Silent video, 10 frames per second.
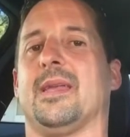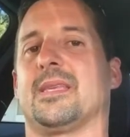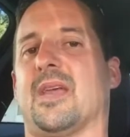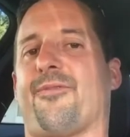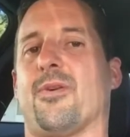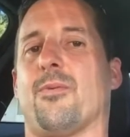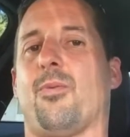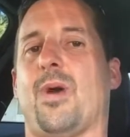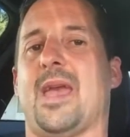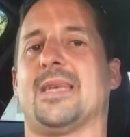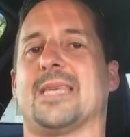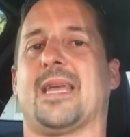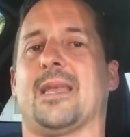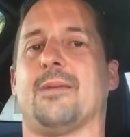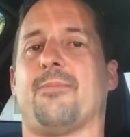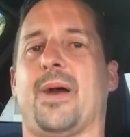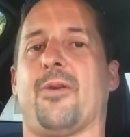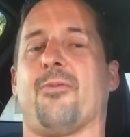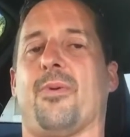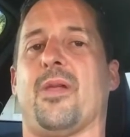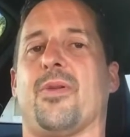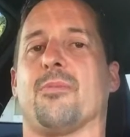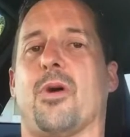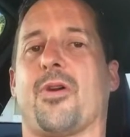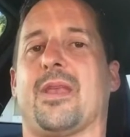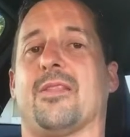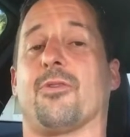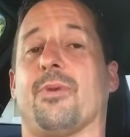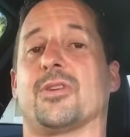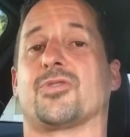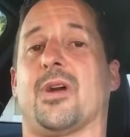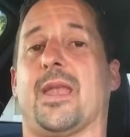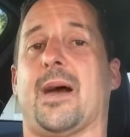different ways they can better run their marketing at the restaurant.